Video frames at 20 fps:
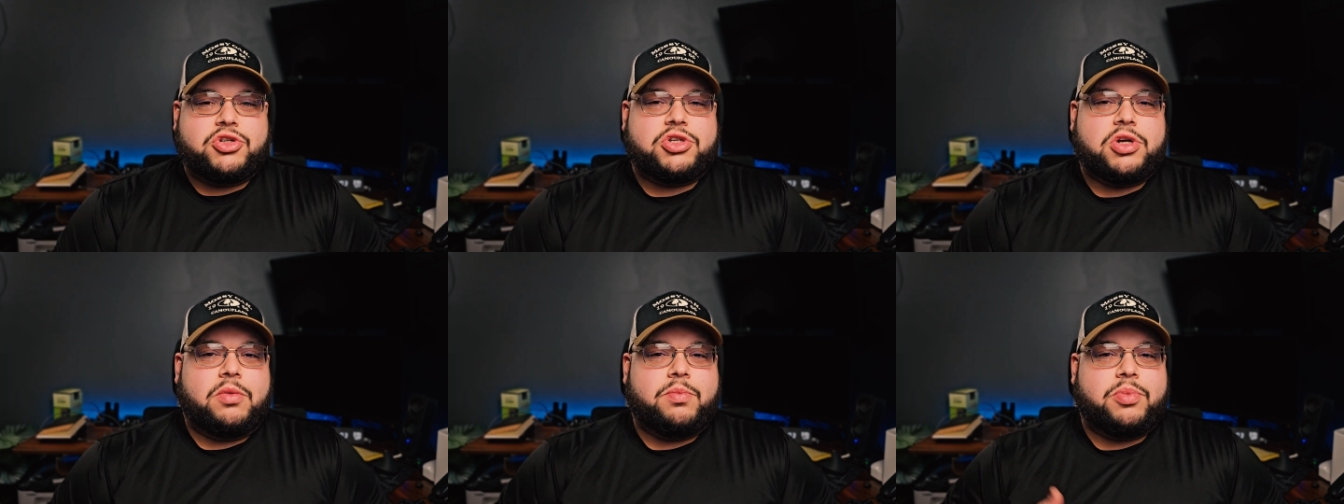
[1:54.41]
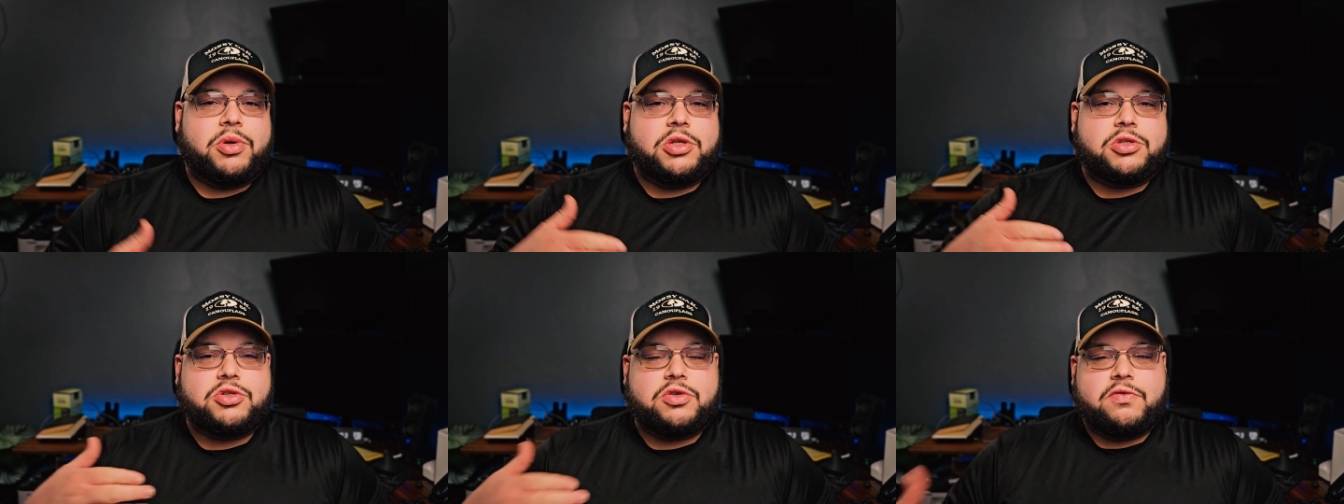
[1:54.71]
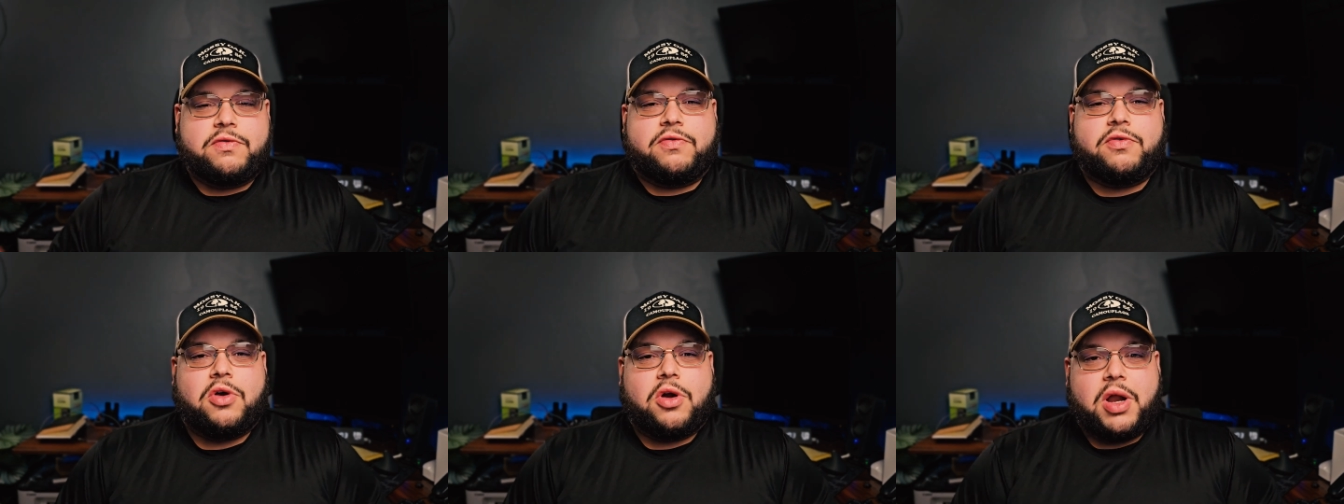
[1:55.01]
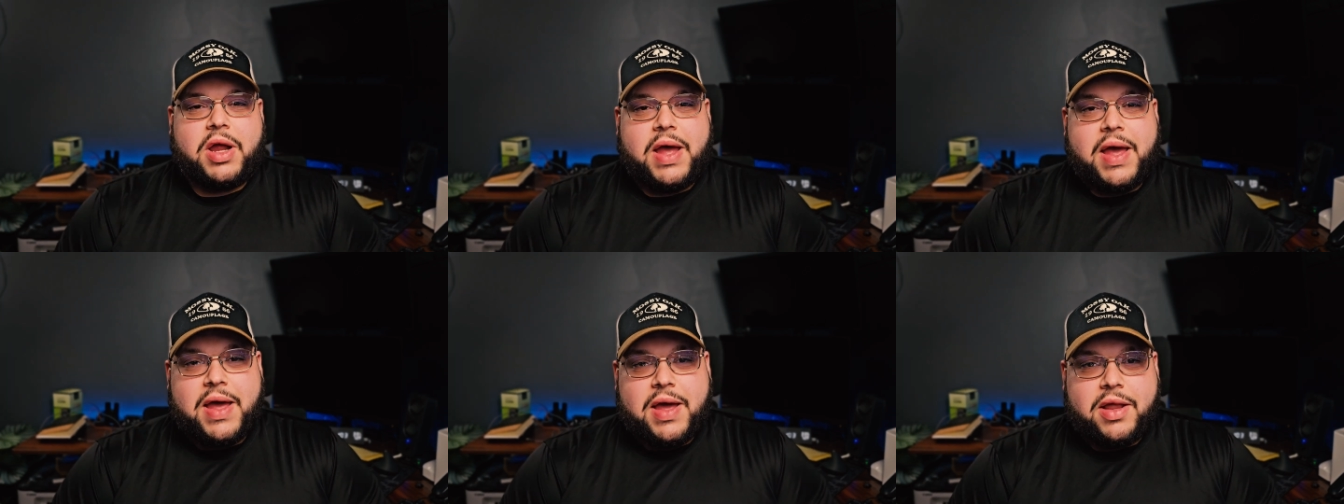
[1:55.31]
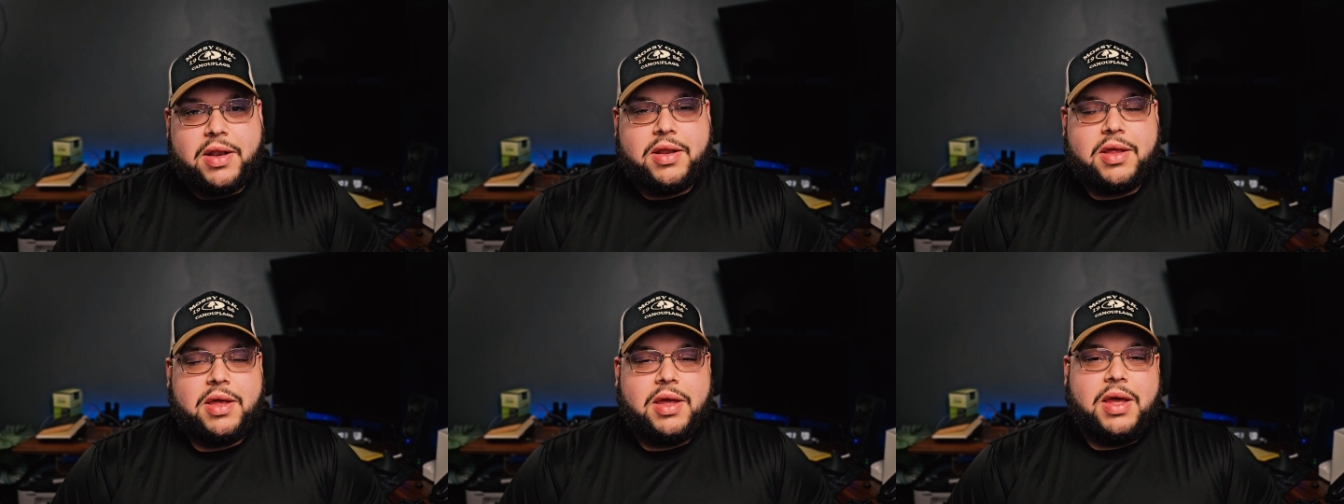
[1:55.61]
jumping too far
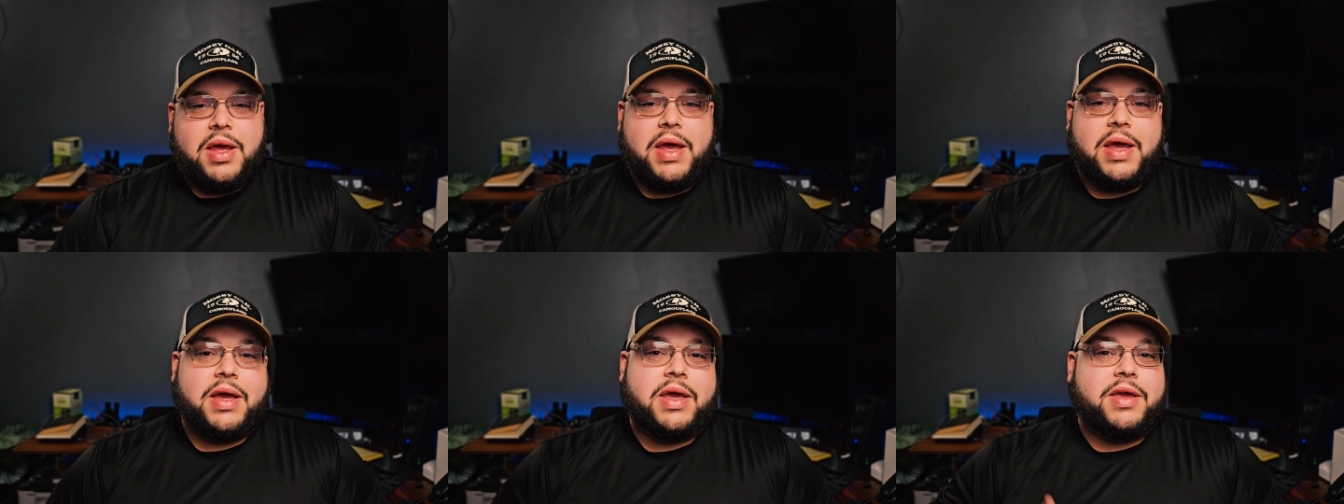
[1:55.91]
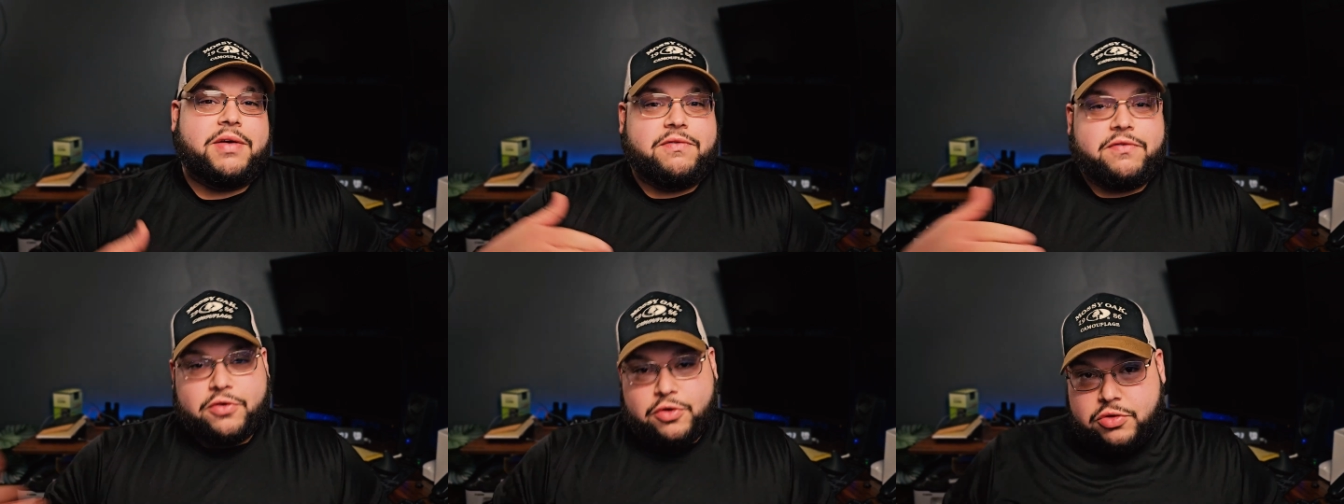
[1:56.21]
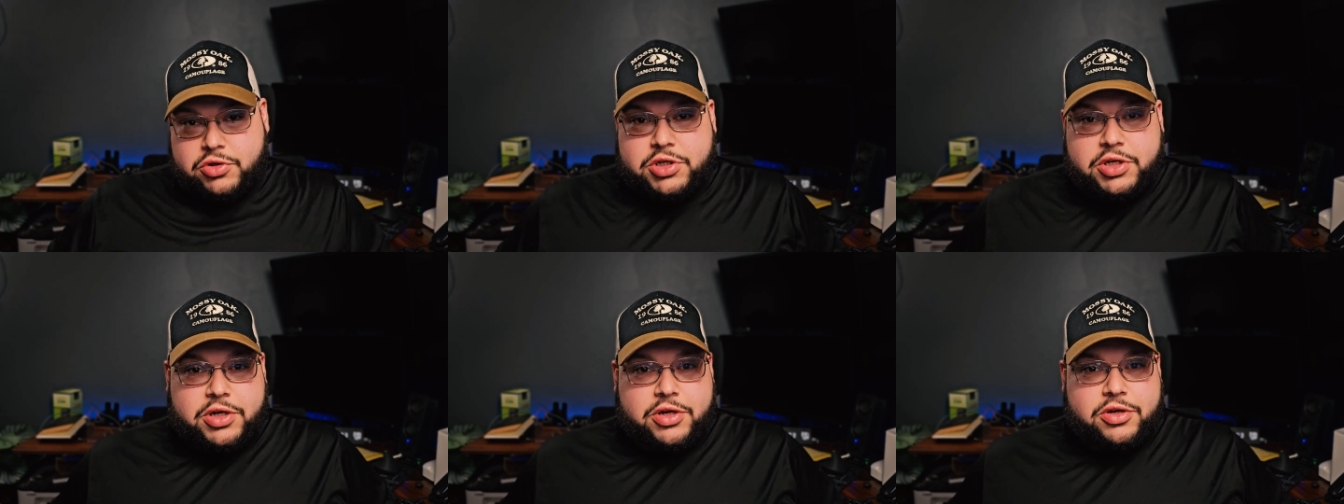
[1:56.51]
ahead and confusing